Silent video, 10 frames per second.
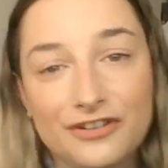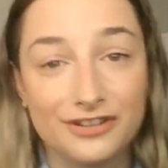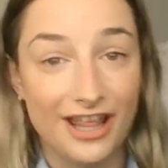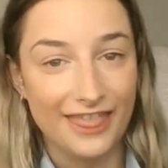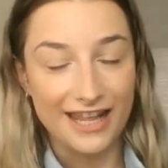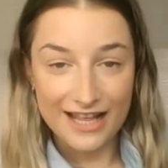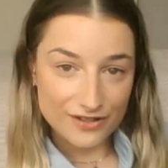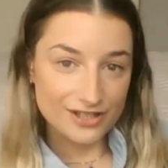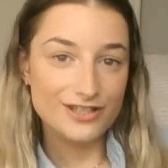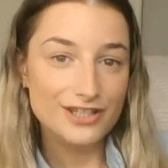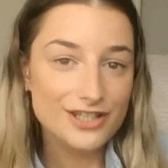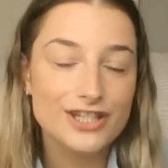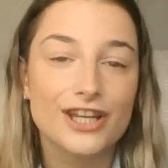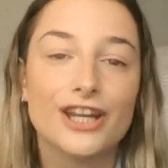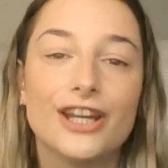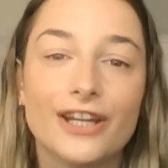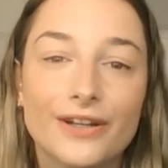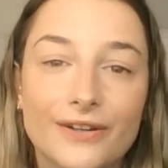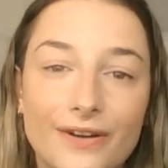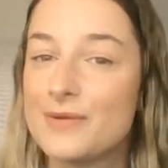I've got nothing else to do.
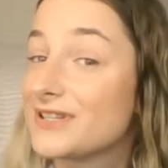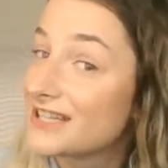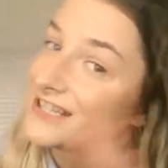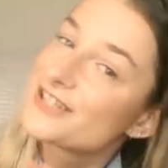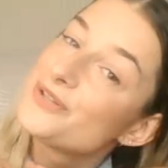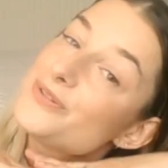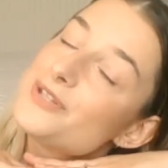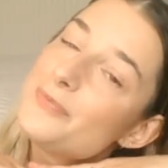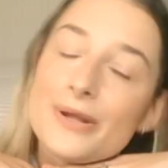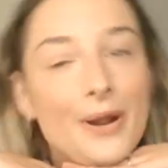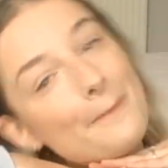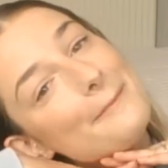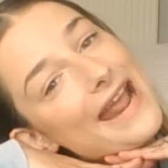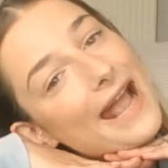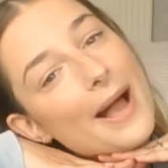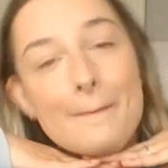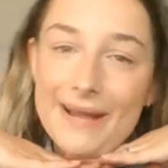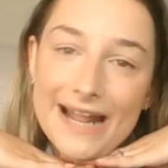It was an excuse to put on makeup